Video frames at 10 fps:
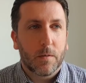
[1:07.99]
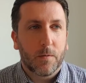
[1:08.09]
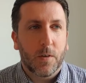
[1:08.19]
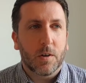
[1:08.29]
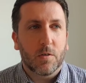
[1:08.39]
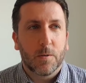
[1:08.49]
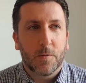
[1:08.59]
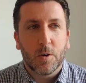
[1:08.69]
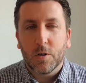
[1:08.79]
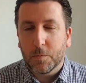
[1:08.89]
fast and
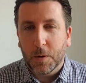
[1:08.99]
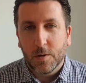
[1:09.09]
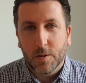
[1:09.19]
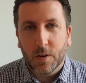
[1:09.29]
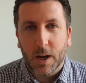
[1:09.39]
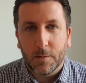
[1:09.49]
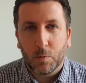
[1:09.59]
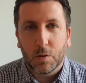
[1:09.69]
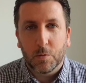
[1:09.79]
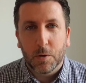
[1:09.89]
furious period of games
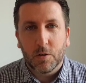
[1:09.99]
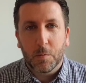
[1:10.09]
where Spurs have